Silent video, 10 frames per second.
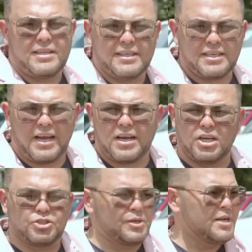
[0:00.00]
the entire
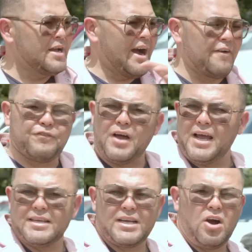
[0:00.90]
country. I fly
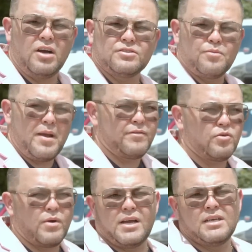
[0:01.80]
in cars from
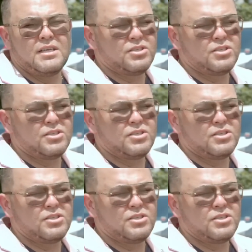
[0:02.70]
everywhere.